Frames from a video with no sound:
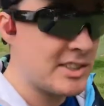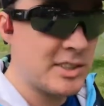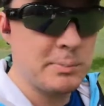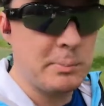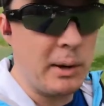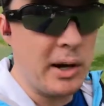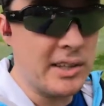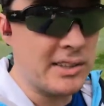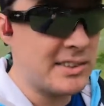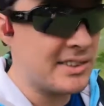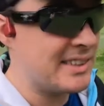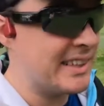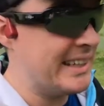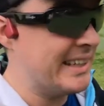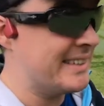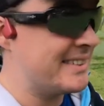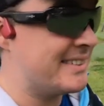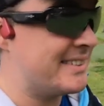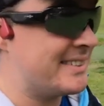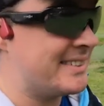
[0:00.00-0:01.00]
spots
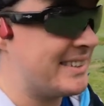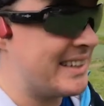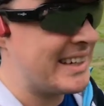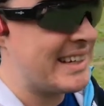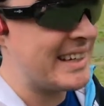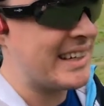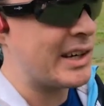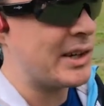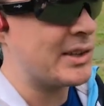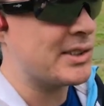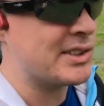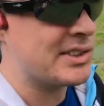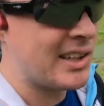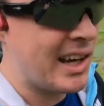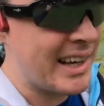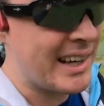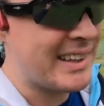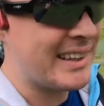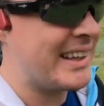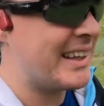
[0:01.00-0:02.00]
in Sydney to go
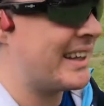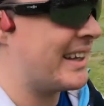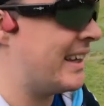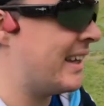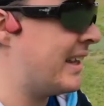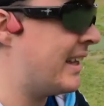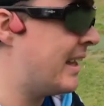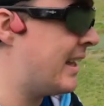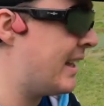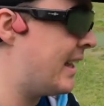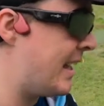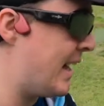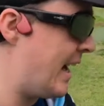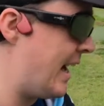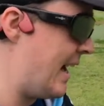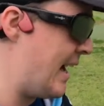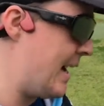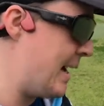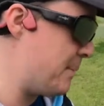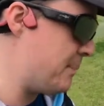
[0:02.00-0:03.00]
cycling,
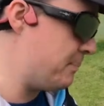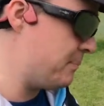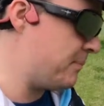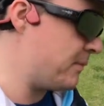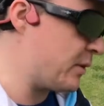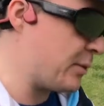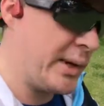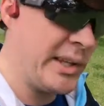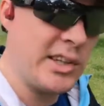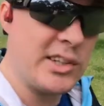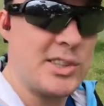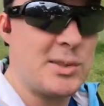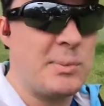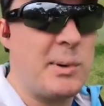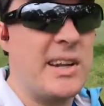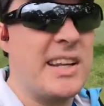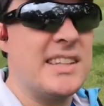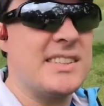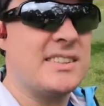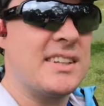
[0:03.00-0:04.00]
really good
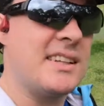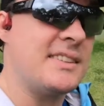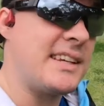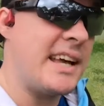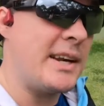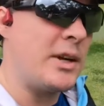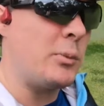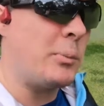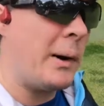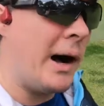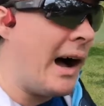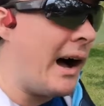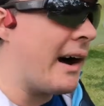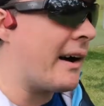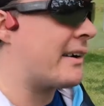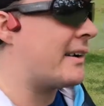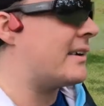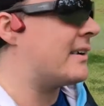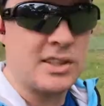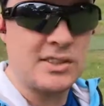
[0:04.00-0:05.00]
spot, is Centennial
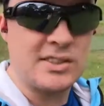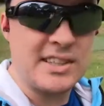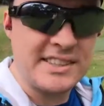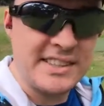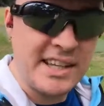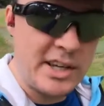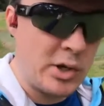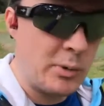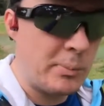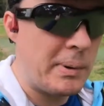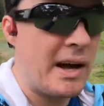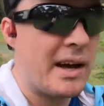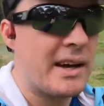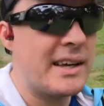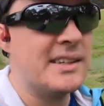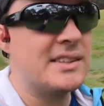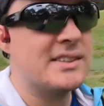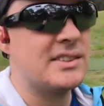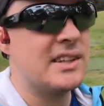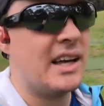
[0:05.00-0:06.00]
Park. So Centennial
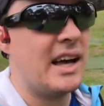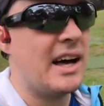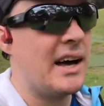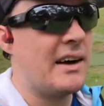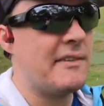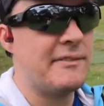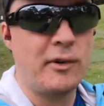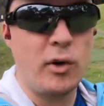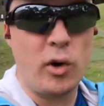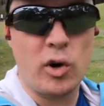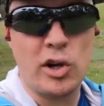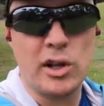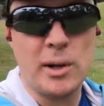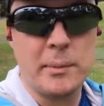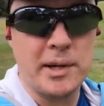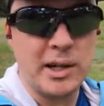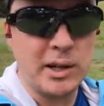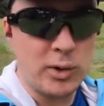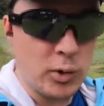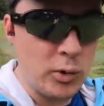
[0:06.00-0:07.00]
Park is a 4
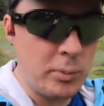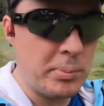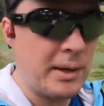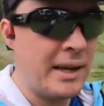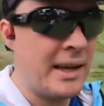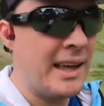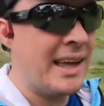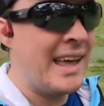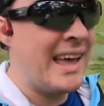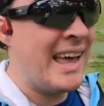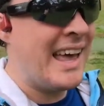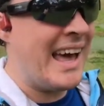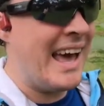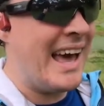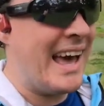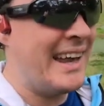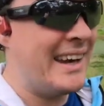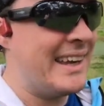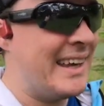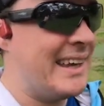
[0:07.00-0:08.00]
kilometer loop,
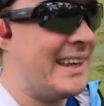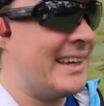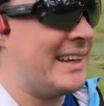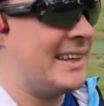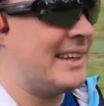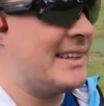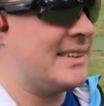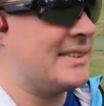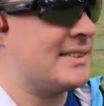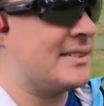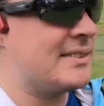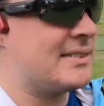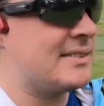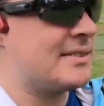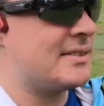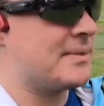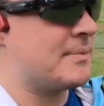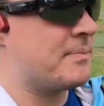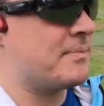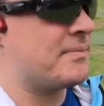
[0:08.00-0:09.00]
and it
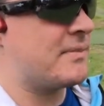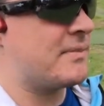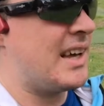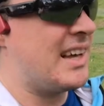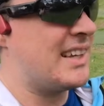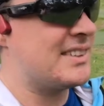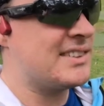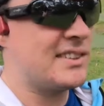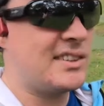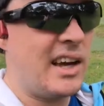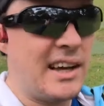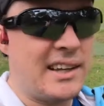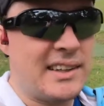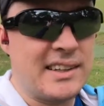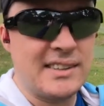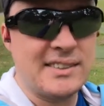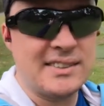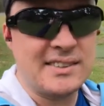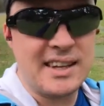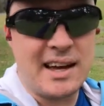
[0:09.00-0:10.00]
is,
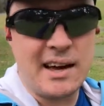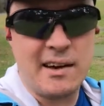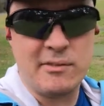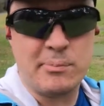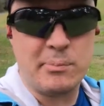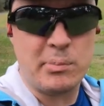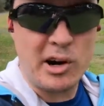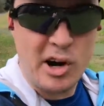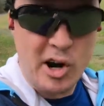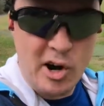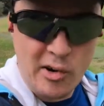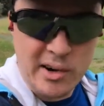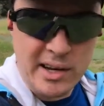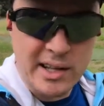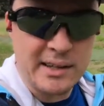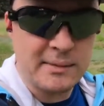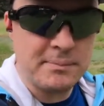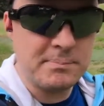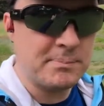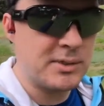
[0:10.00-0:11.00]
cyclists have
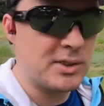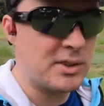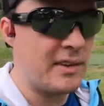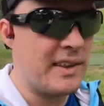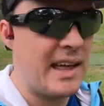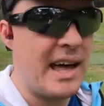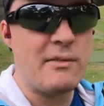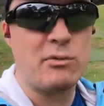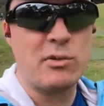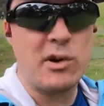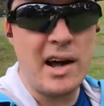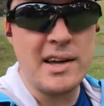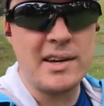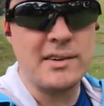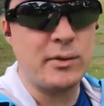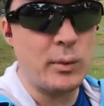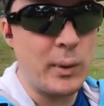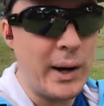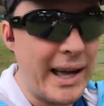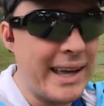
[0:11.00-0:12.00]
priority. So they have right
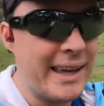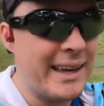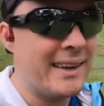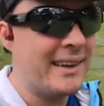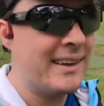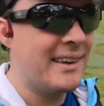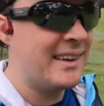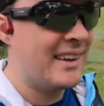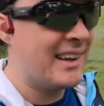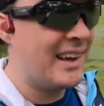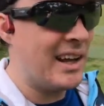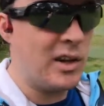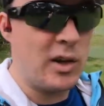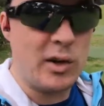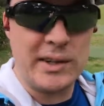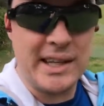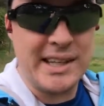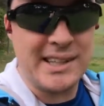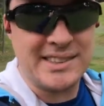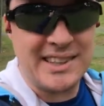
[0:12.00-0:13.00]
of way
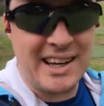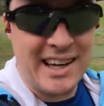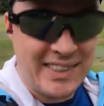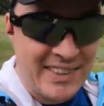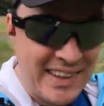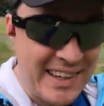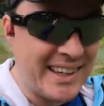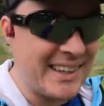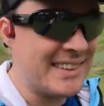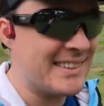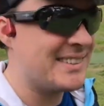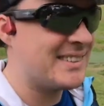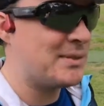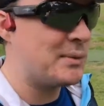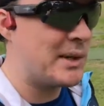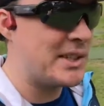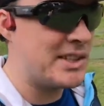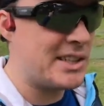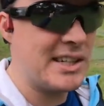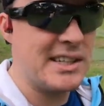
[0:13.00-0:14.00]
along the entire thing,
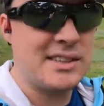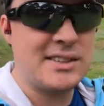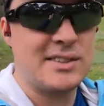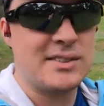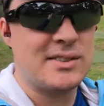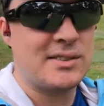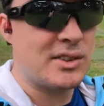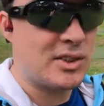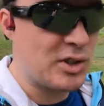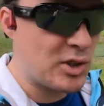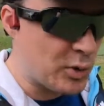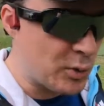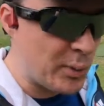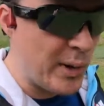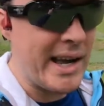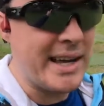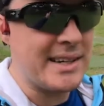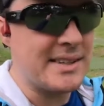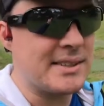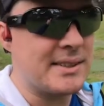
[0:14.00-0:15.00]
which is
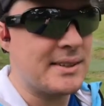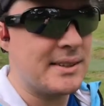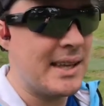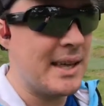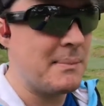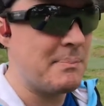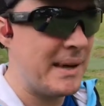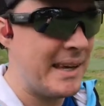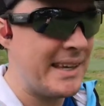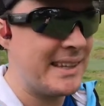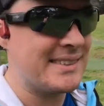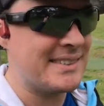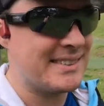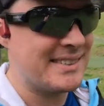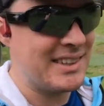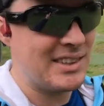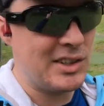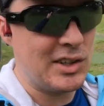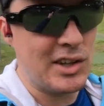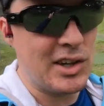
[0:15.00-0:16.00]
great. It means
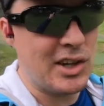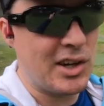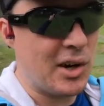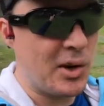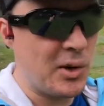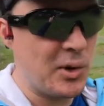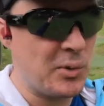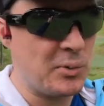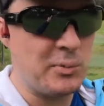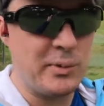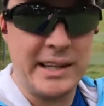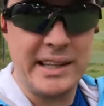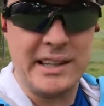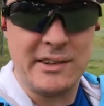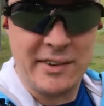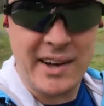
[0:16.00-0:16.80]
that you can go really